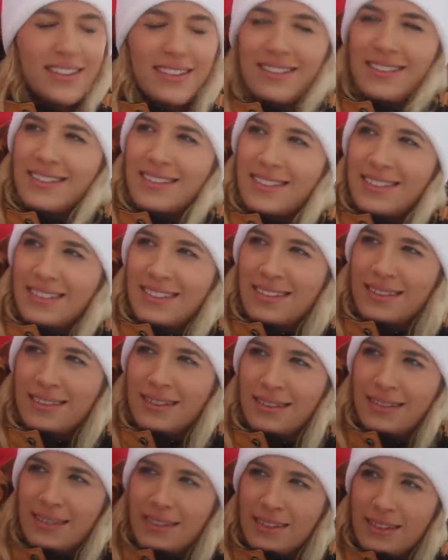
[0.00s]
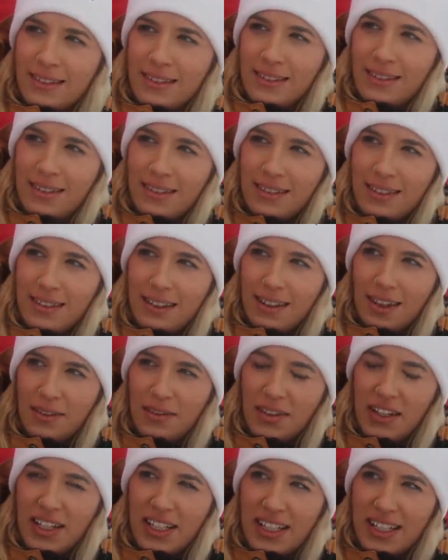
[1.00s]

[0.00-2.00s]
Do you love catching crappies? Love it.